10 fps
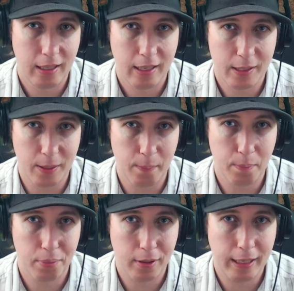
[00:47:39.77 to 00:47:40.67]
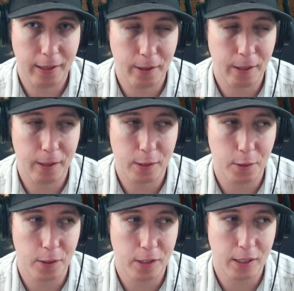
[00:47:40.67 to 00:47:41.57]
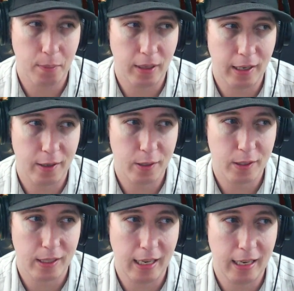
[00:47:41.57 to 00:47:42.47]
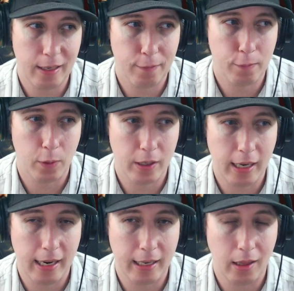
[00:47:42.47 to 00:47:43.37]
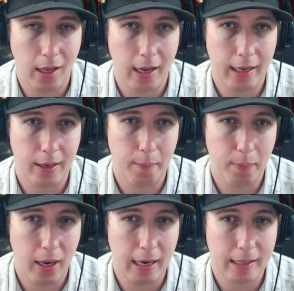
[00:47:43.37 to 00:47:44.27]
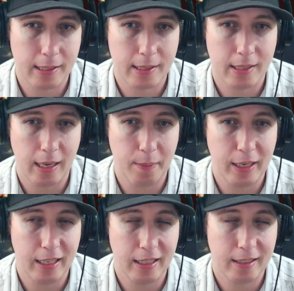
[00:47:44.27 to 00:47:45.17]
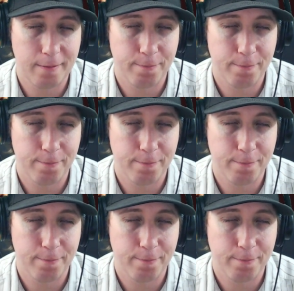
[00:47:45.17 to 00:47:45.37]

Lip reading: some pretty good Insurgency players. And if we're dying a lot on bots, I mean,